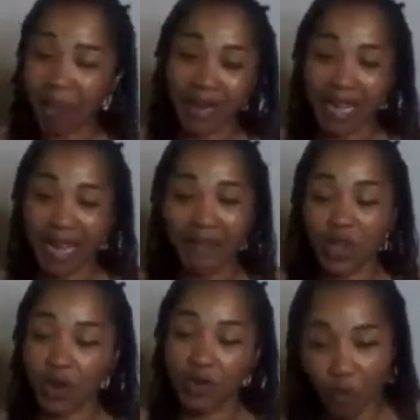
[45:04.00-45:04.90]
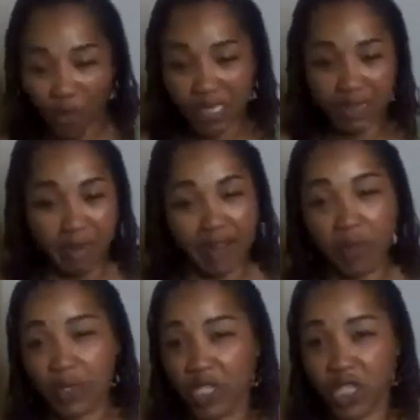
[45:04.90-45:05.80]
happen and then you're forced
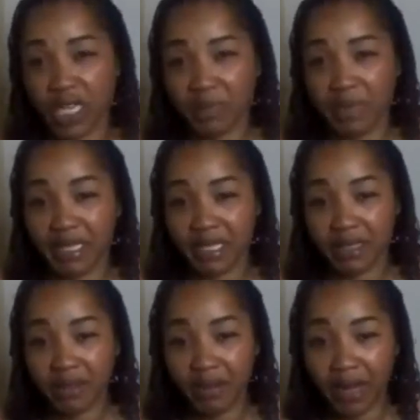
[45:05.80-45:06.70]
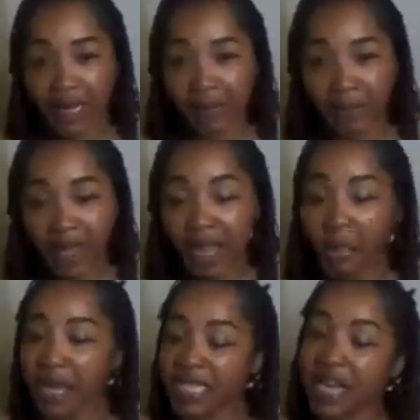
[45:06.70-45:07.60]
to make those adjustments. Okay?
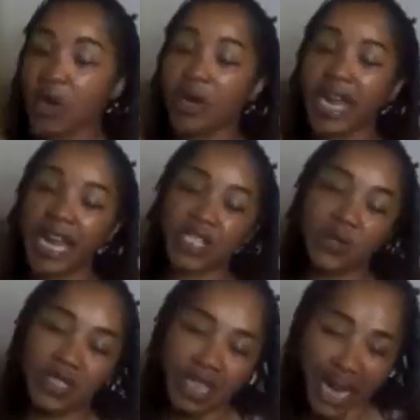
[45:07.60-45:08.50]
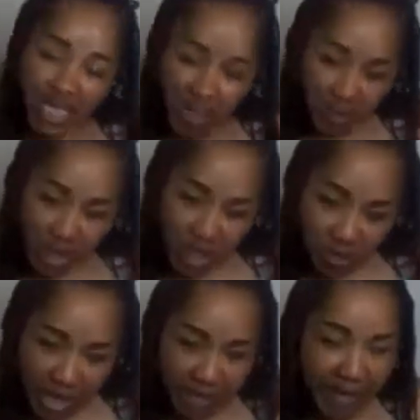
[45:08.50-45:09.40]
Because I know cancers like to
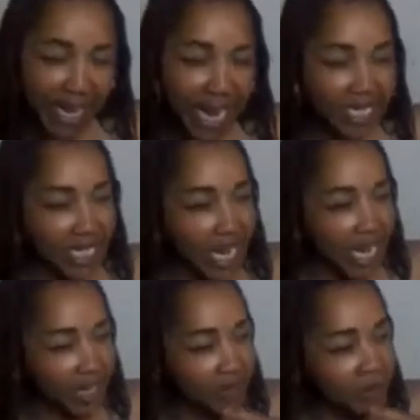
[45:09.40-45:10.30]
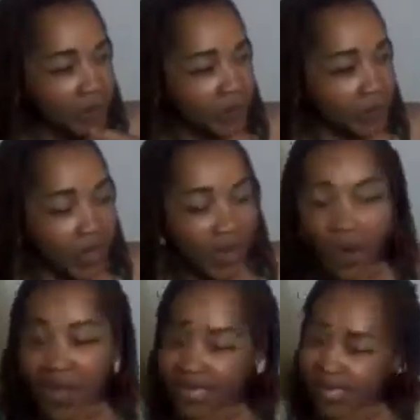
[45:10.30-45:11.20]
retreat. They like to kind of,
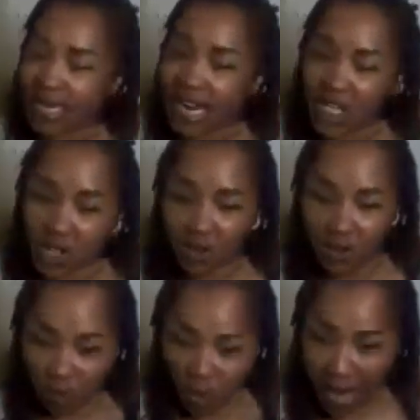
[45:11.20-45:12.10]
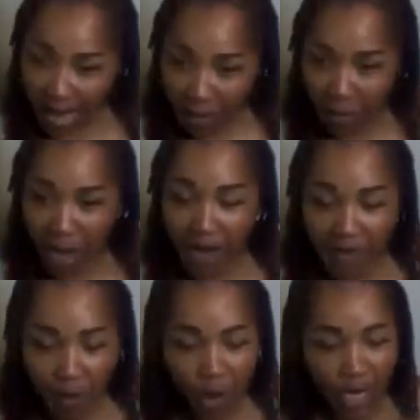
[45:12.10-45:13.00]
that's the nature of the crab,
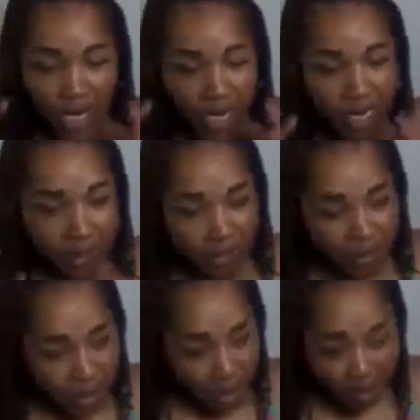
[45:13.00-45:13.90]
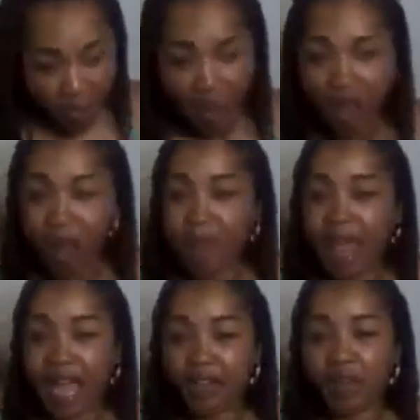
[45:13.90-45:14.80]
right? They want to kind of
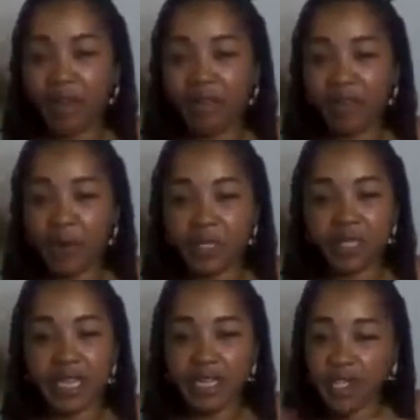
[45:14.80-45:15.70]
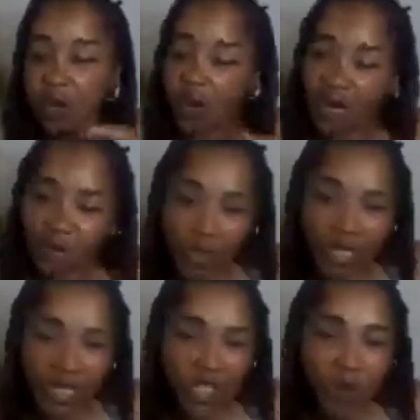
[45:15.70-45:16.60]
fall back from adversity and don't
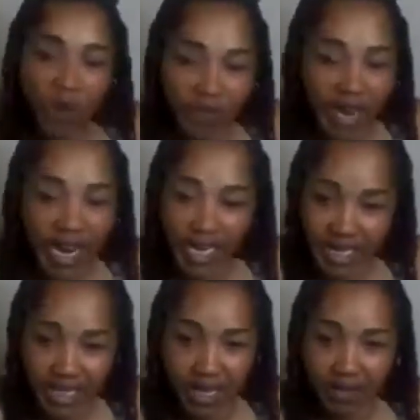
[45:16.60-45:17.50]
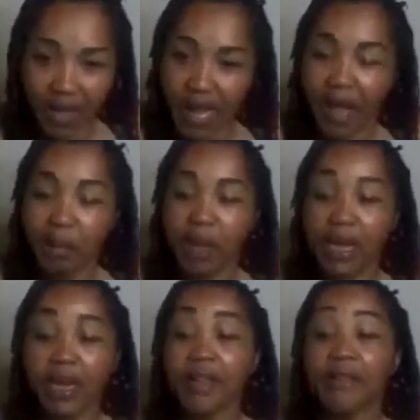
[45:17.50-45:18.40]
want to really deal with that kind of stuff.
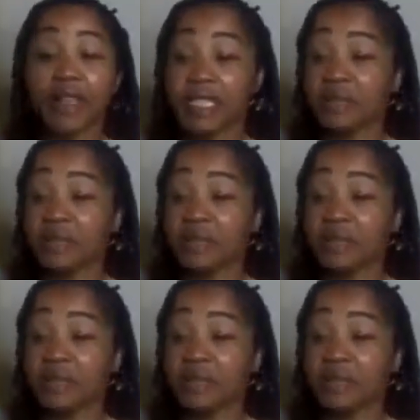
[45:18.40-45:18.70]
But